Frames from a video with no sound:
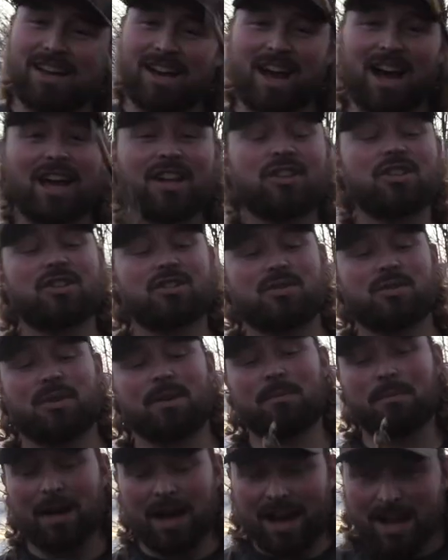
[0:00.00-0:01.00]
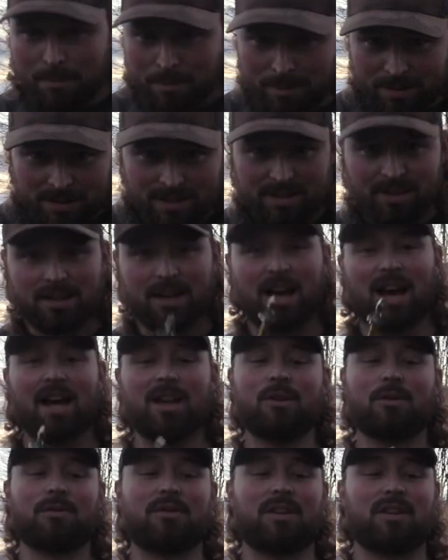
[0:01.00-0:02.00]
I just, in my opinion, I
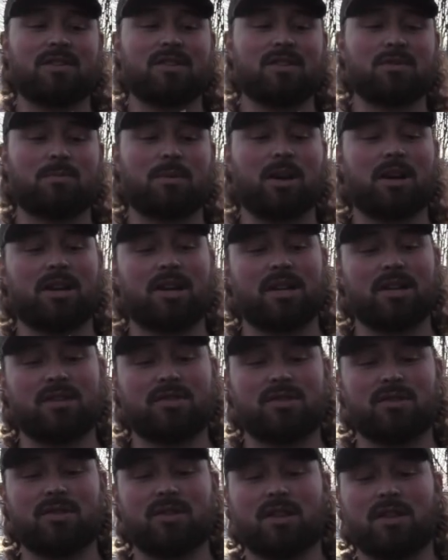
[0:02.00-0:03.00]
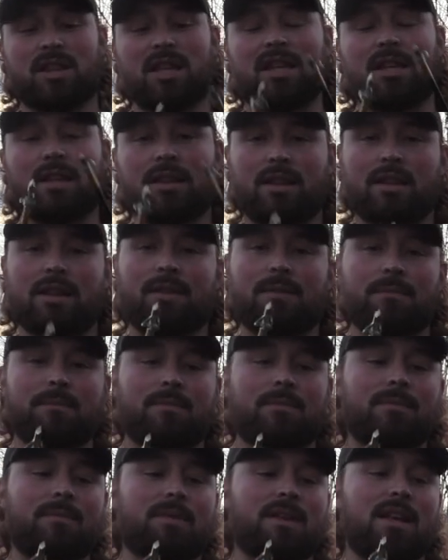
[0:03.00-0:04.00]
don't think these broadheads,
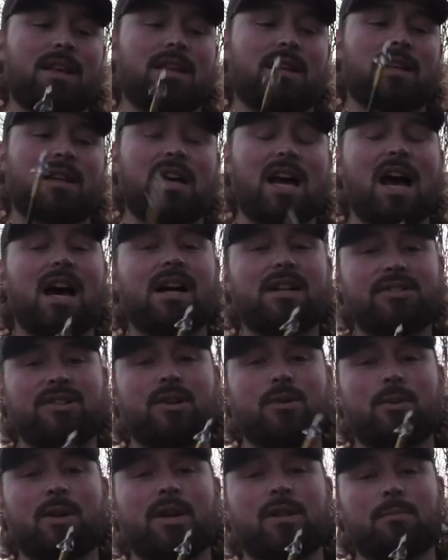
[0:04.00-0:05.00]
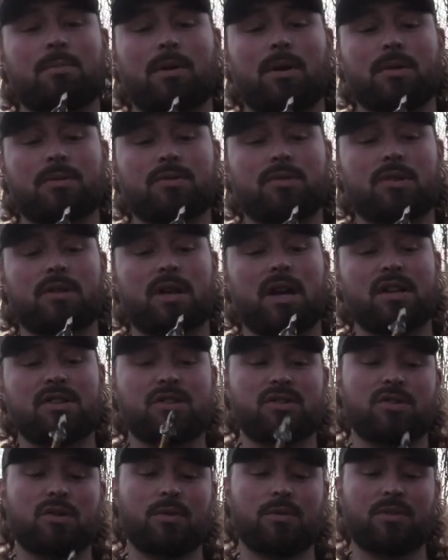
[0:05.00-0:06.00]
the cons outweigh the pros. I
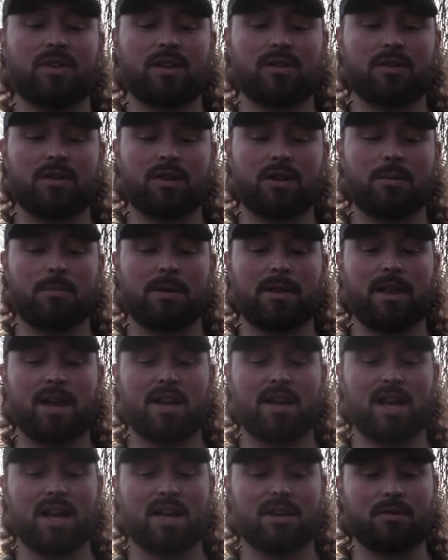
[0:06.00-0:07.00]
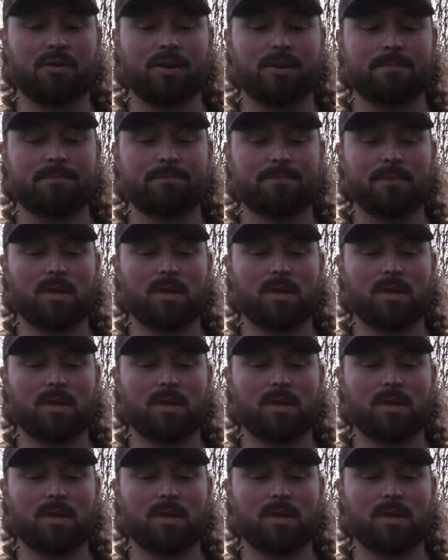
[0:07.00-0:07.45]
just don't think they're going to be that accurate,